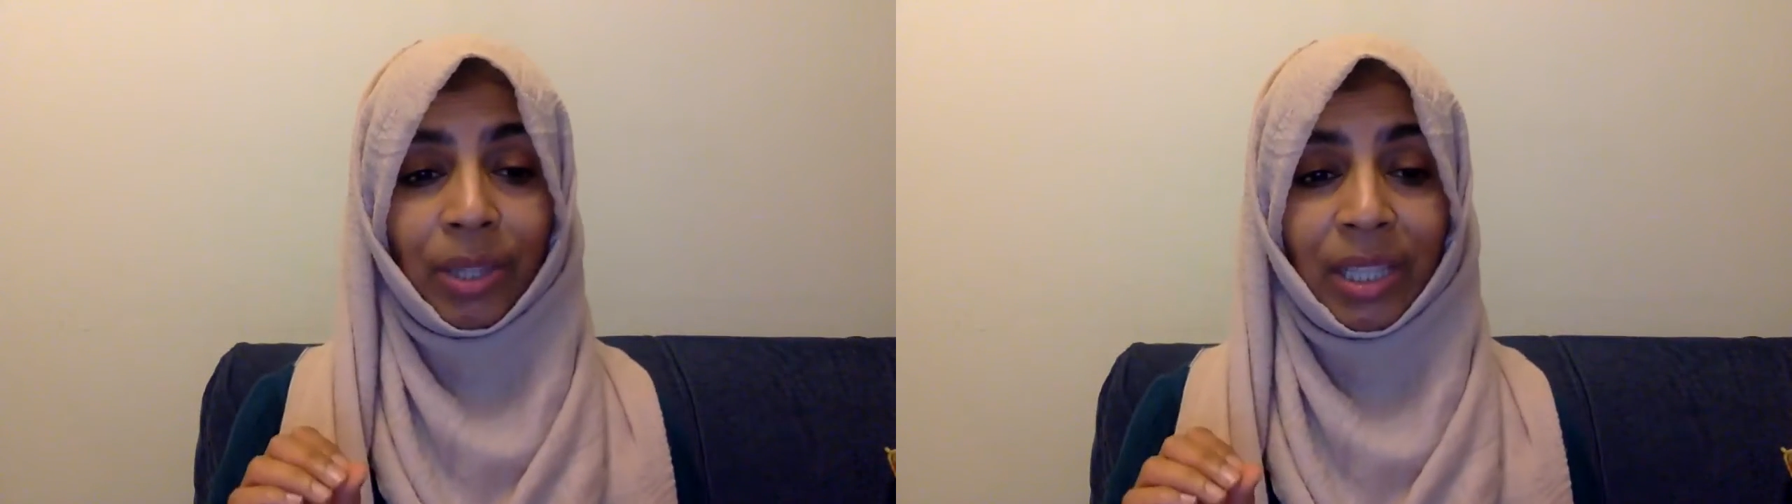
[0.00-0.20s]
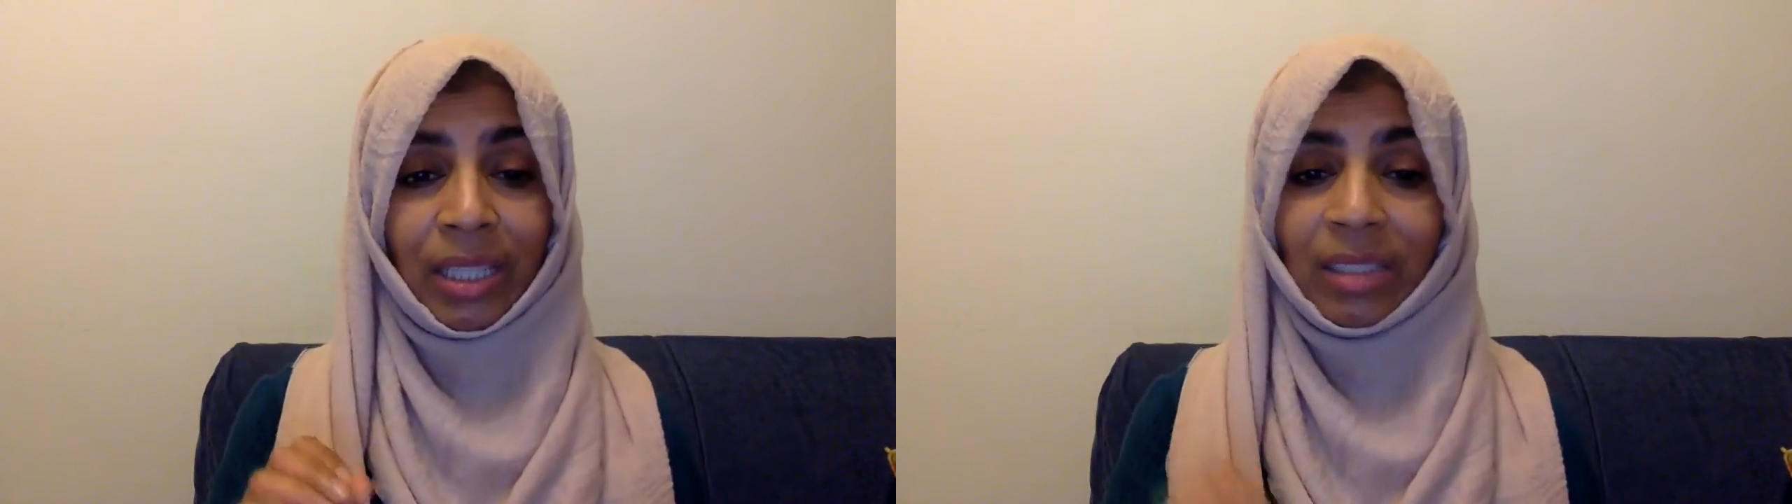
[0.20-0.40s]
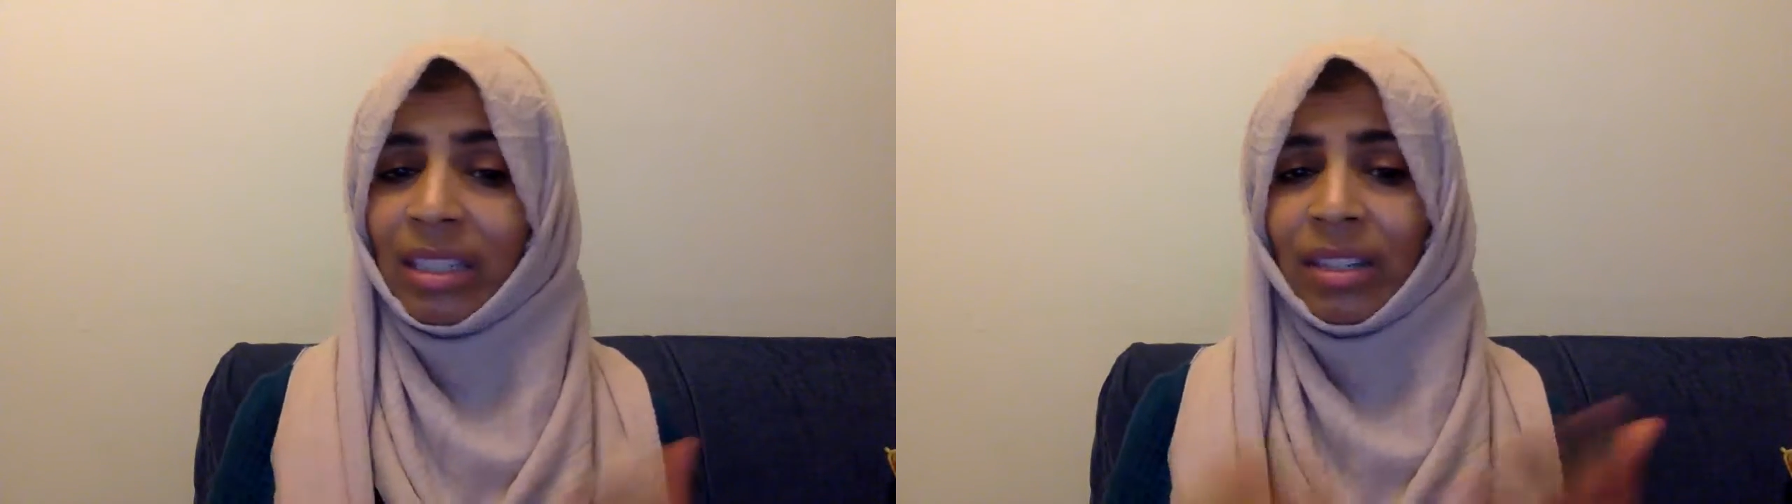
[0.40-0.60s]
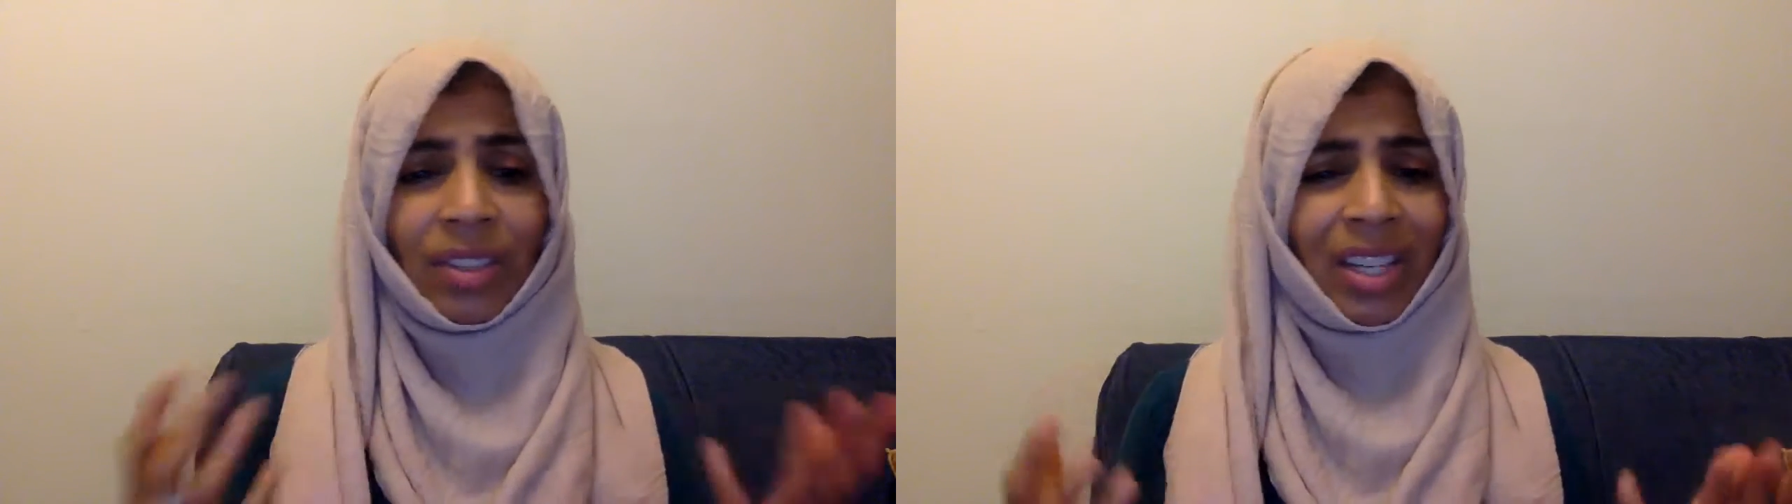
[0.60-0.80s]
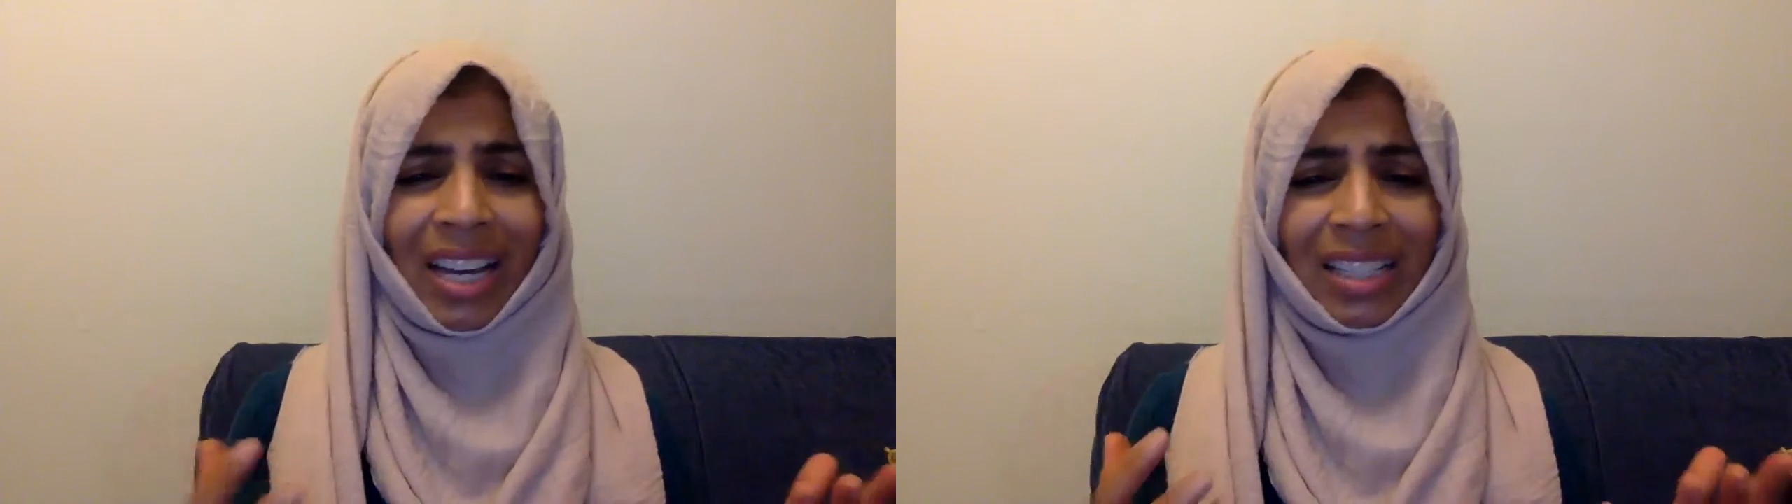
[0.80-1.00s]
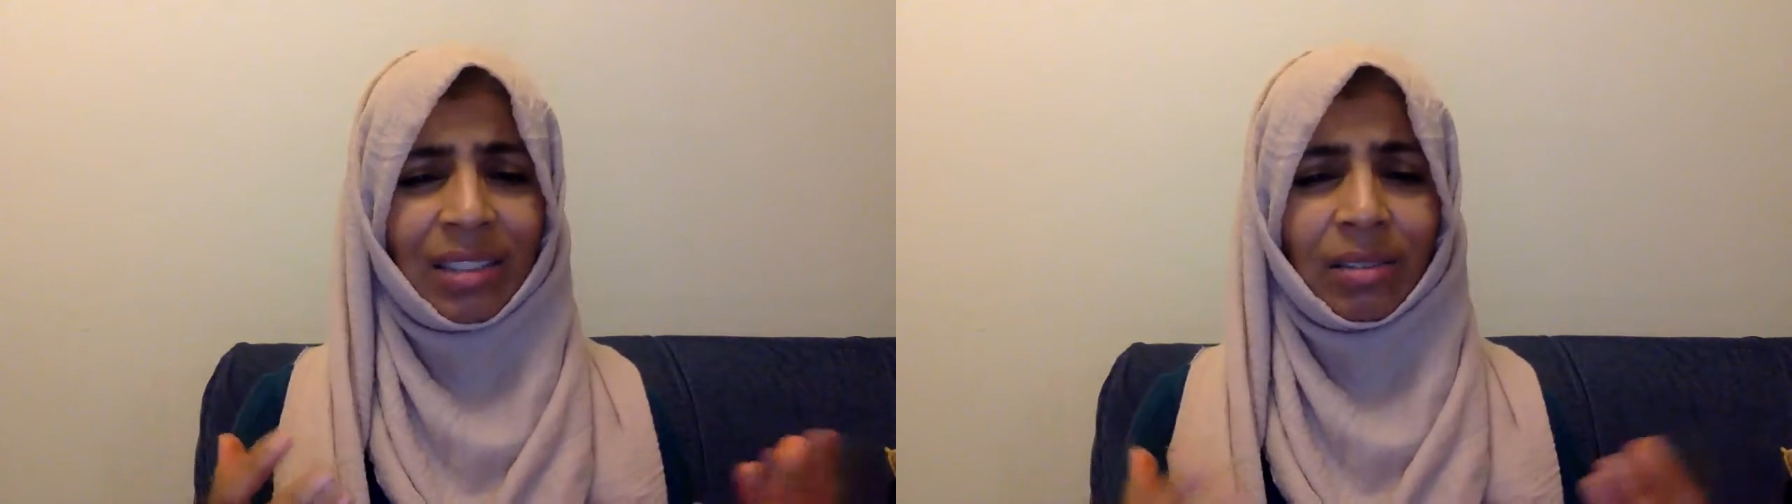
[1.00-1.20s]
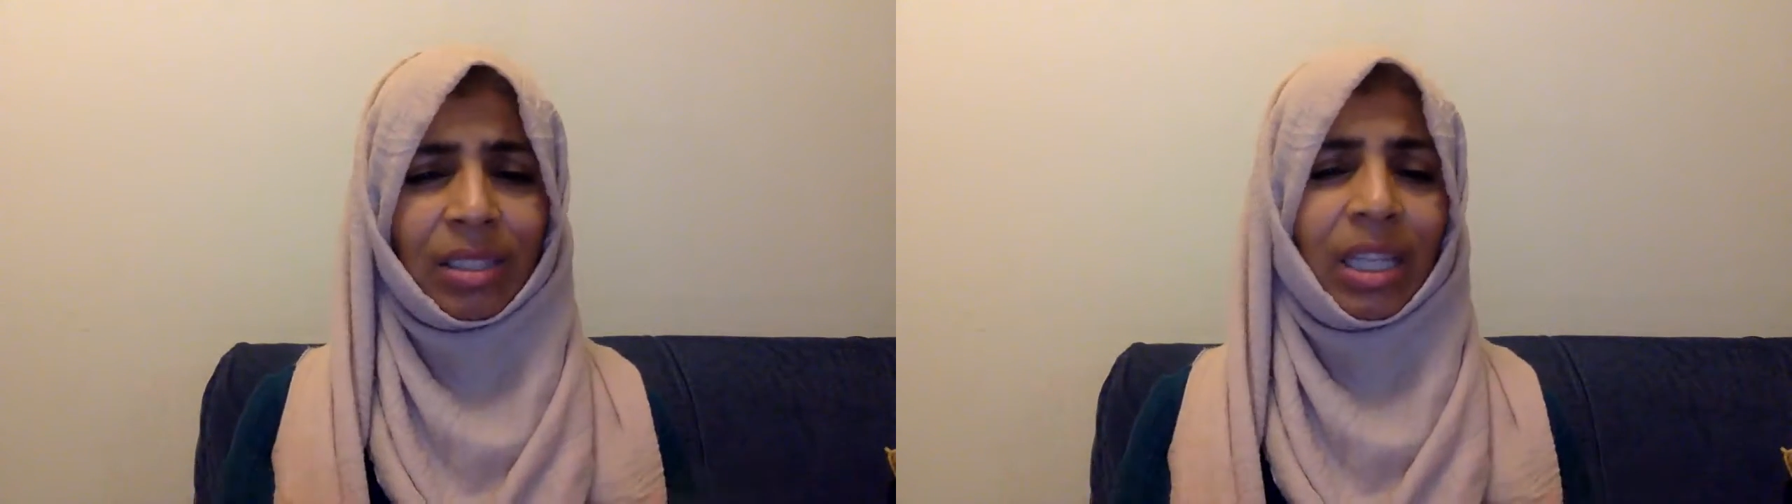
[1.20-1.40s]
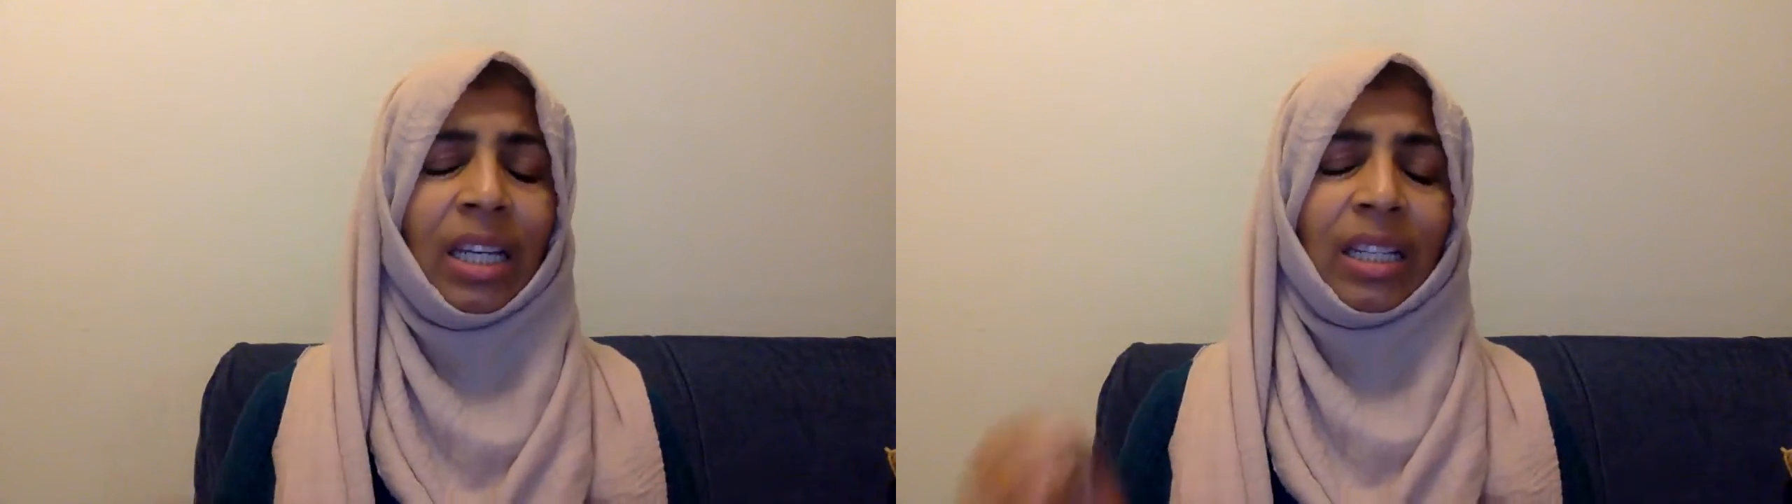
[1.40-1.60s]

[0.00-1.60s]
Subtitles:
things, even adults.